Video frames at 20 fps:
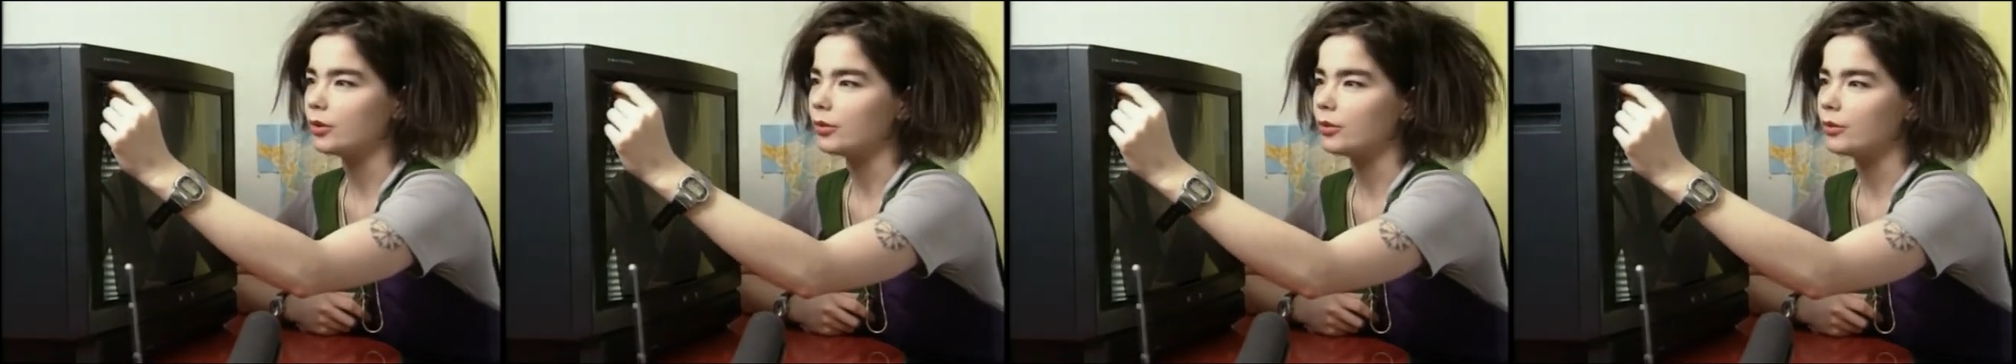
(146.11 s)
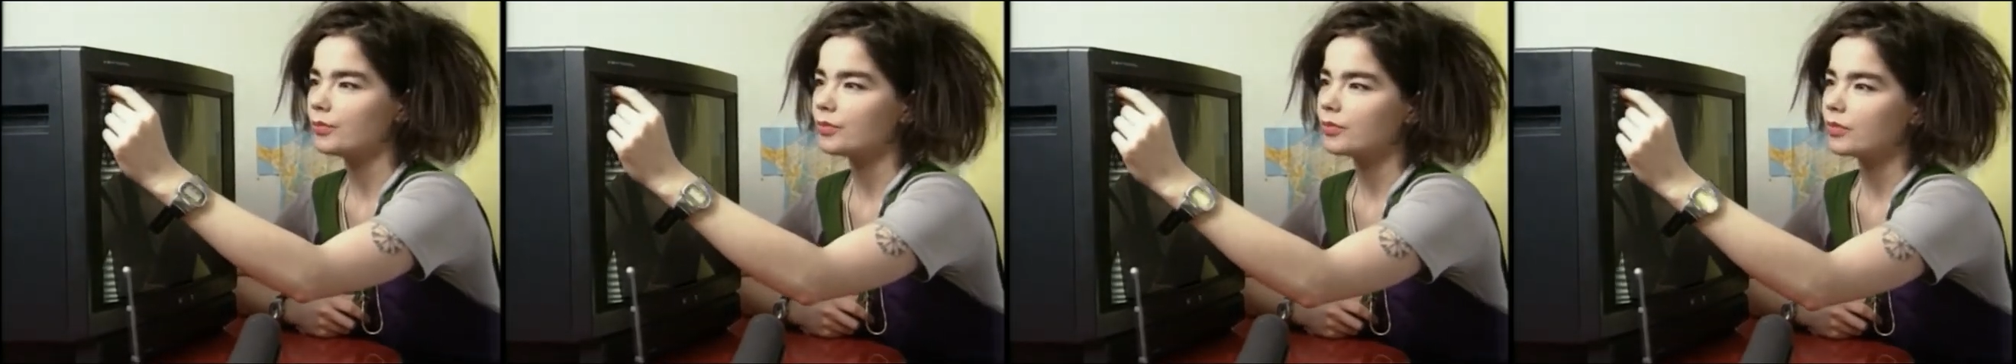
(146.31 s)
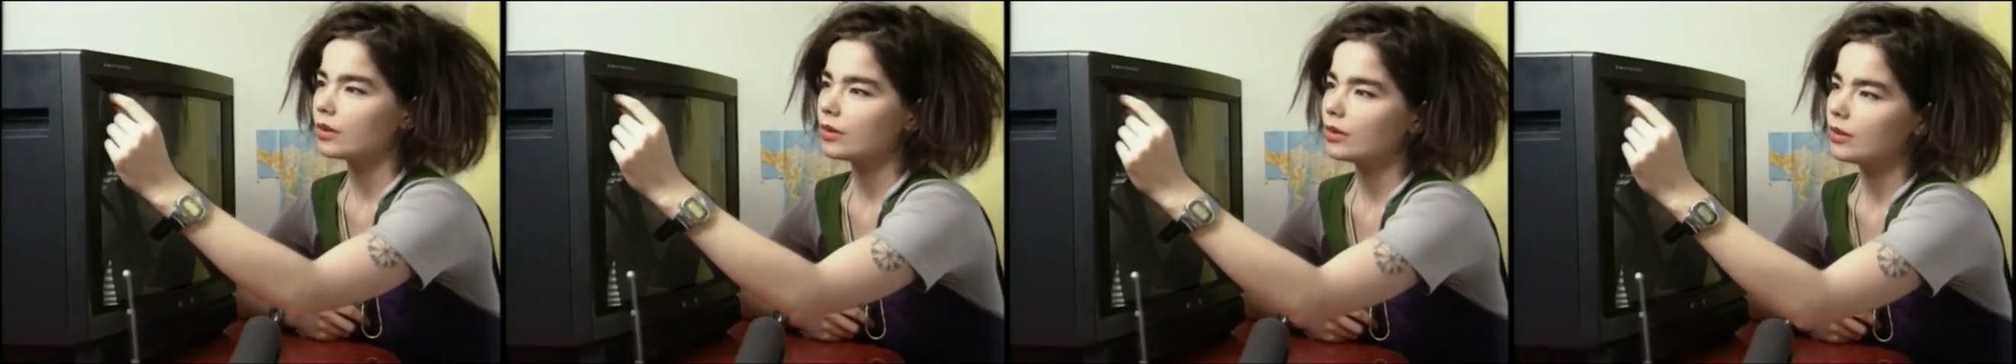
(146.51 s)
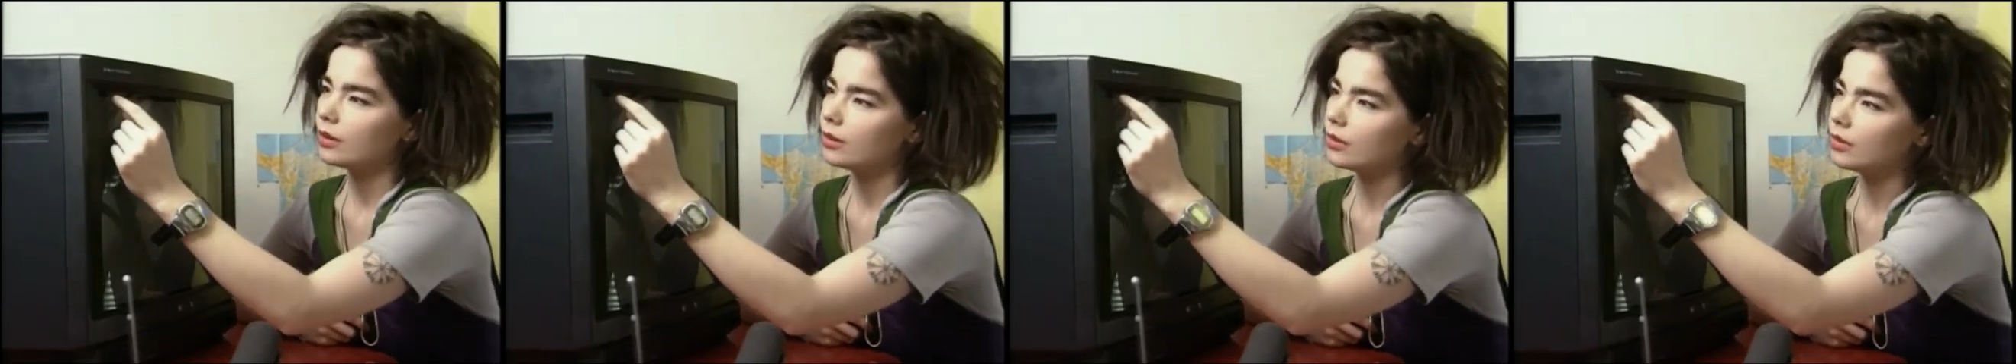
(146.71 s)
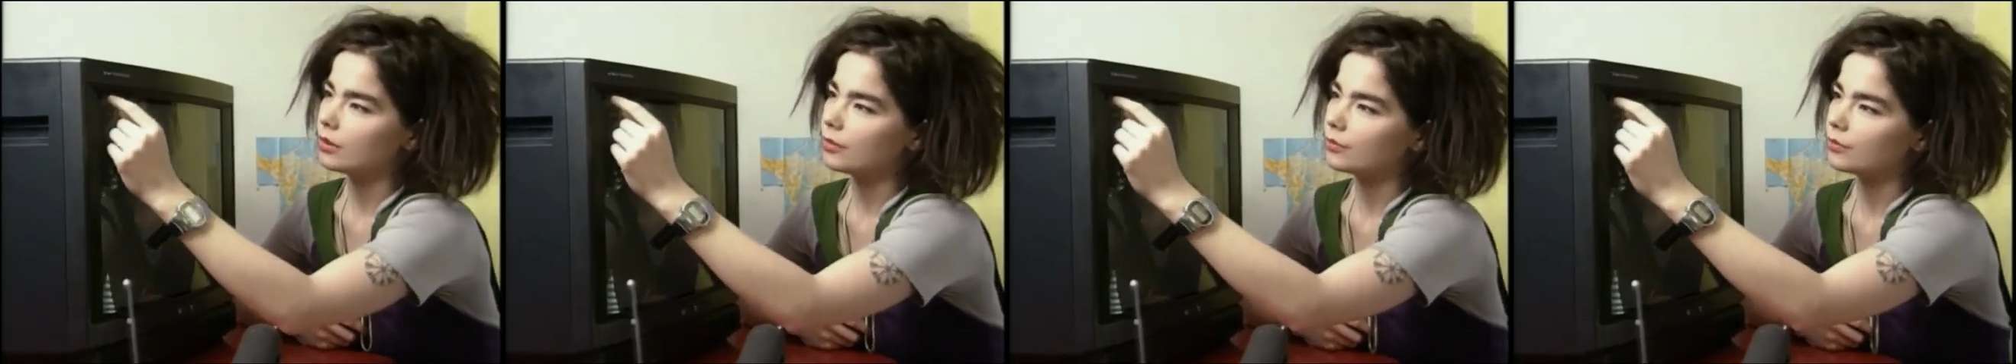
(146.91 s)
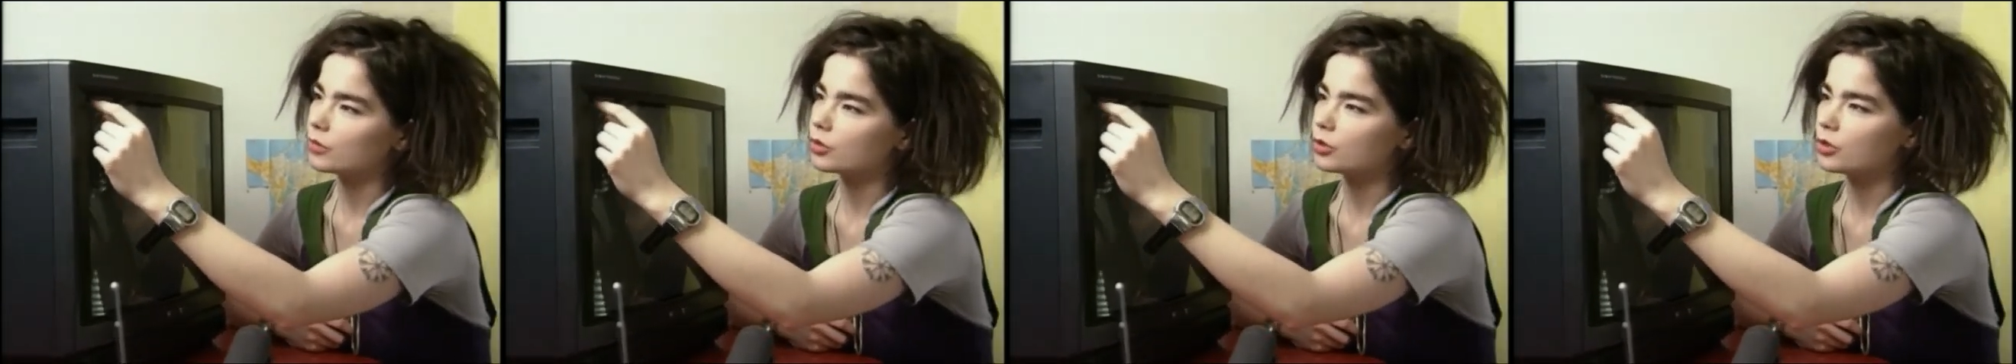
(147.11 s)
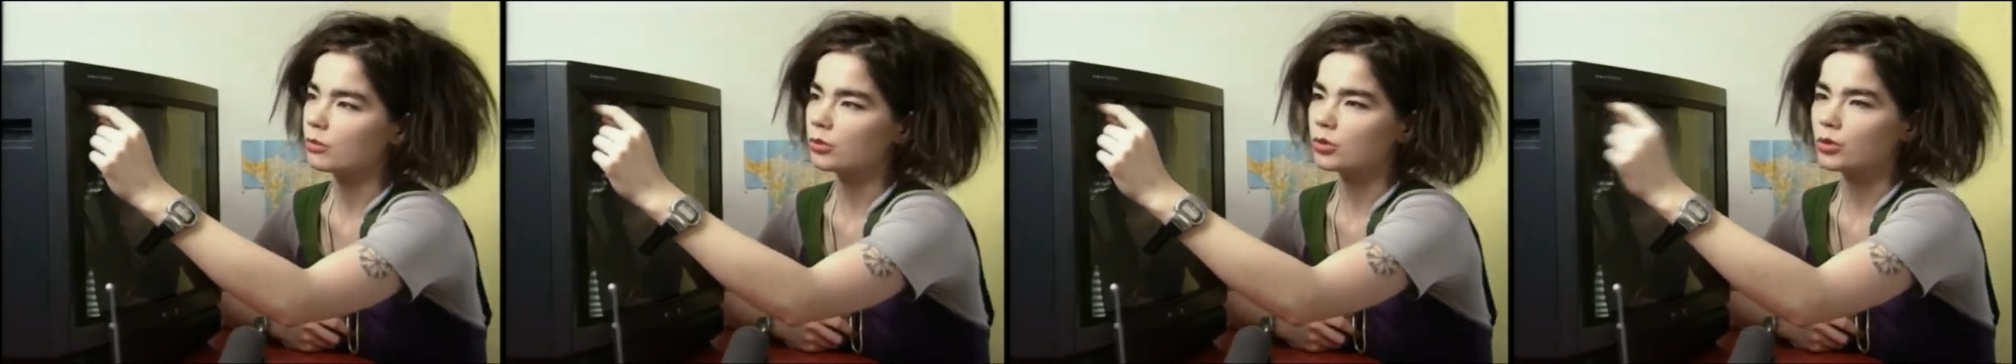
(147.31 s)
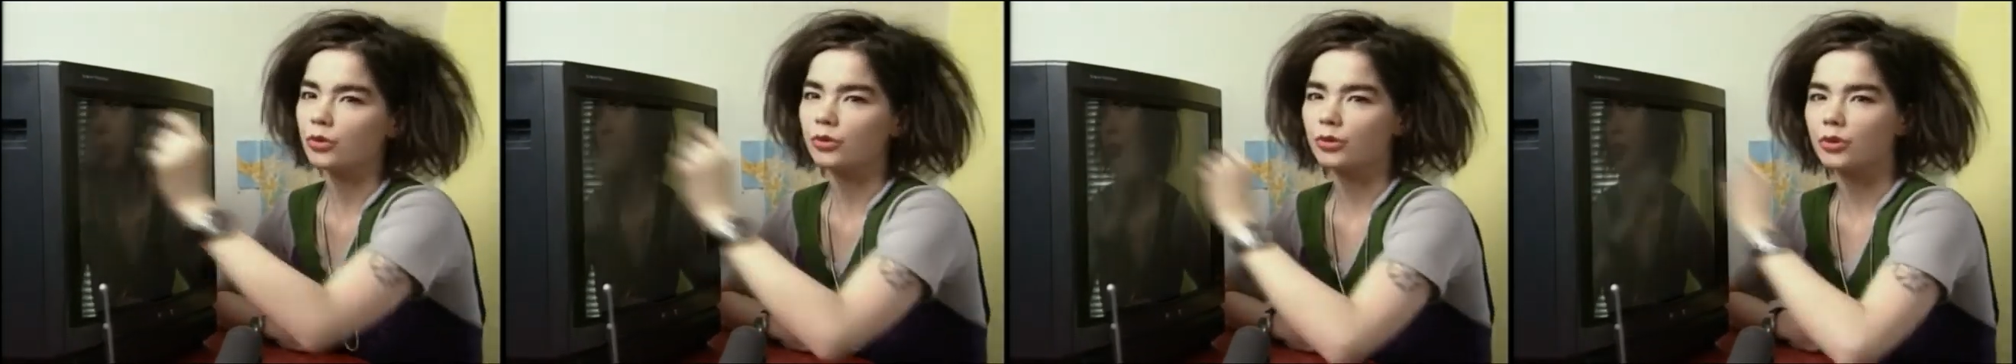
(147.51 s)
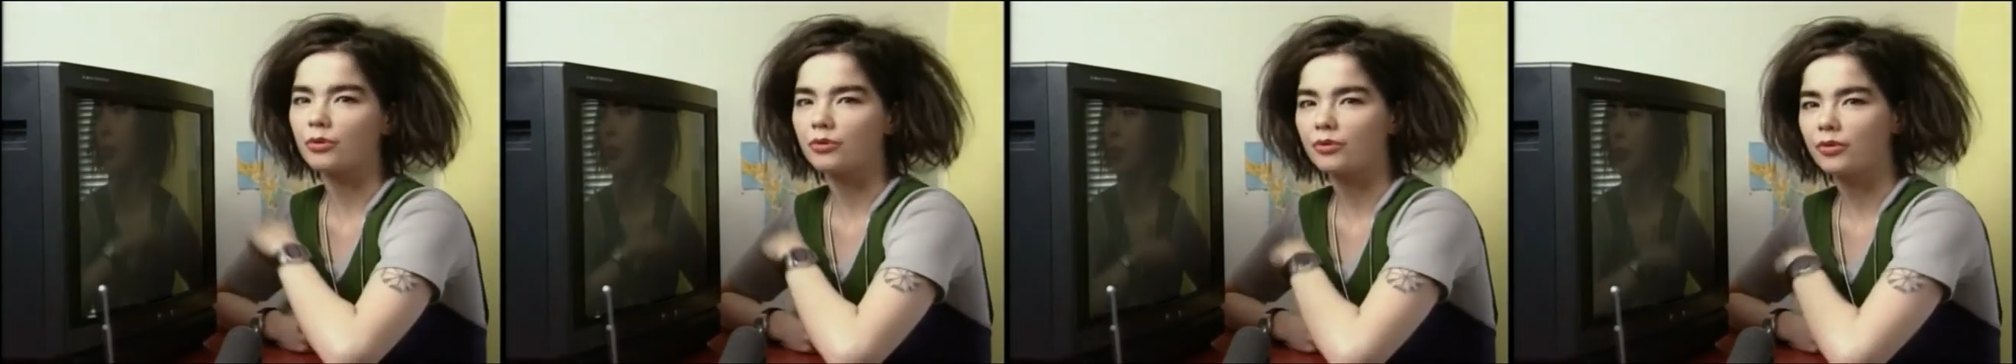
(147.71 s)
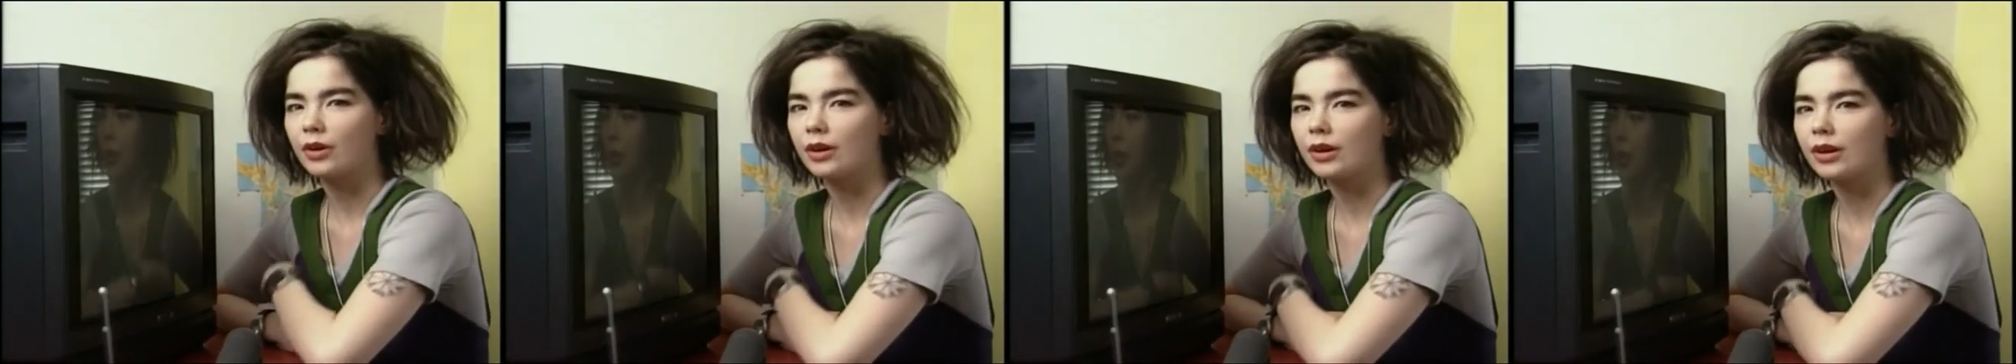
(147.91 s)
you, some sort
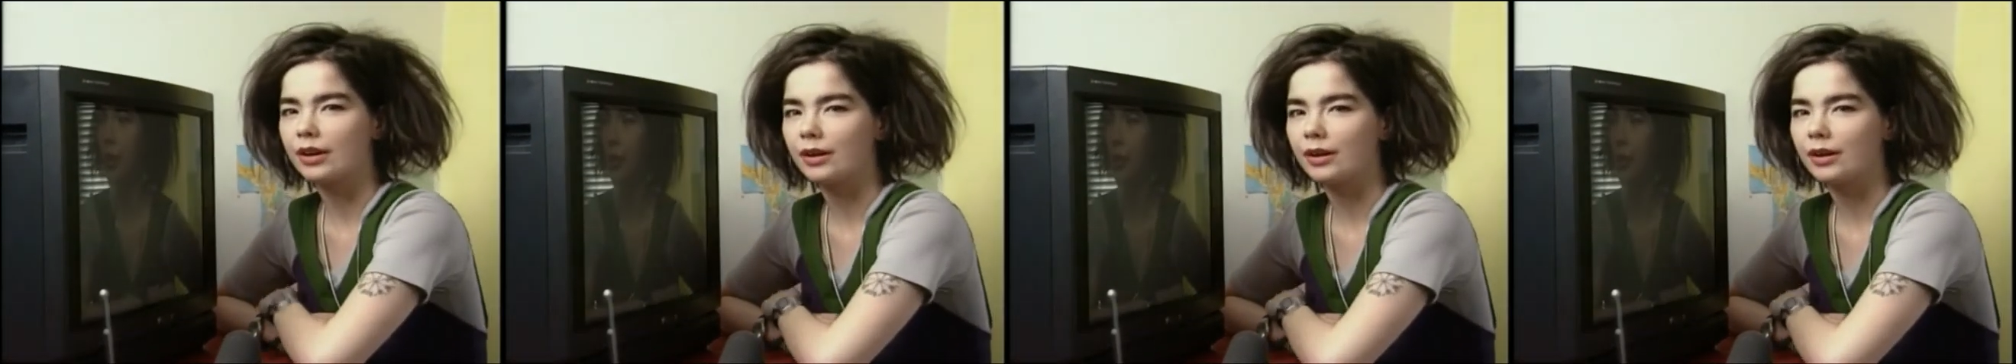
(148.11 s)
of